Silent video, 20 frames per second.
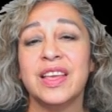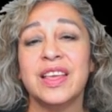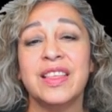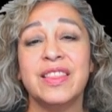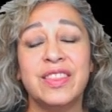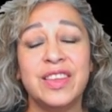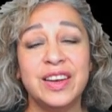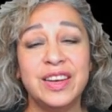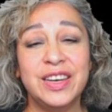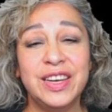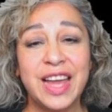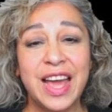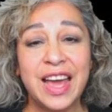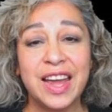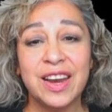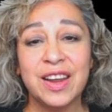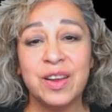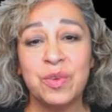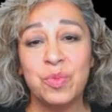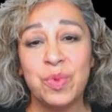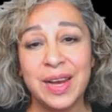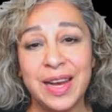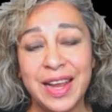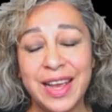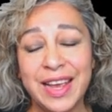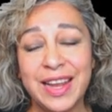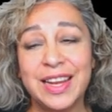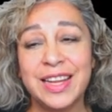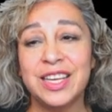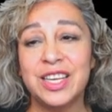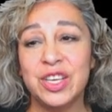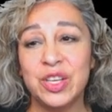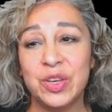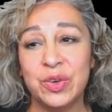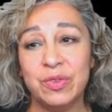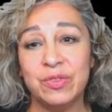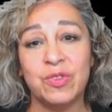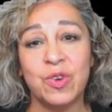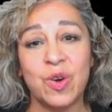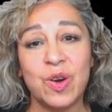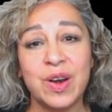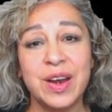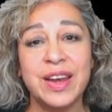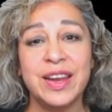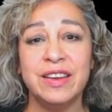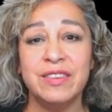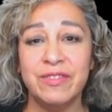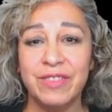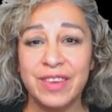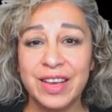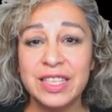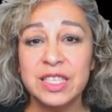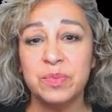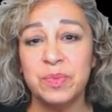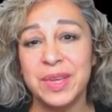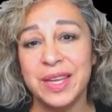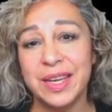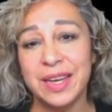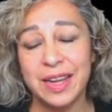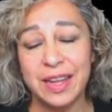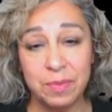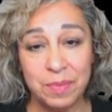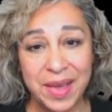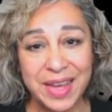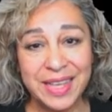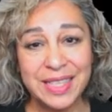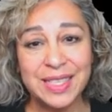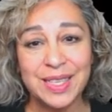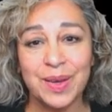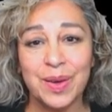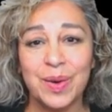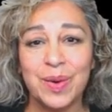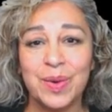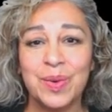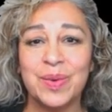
The data related to foreign investment in Mexico.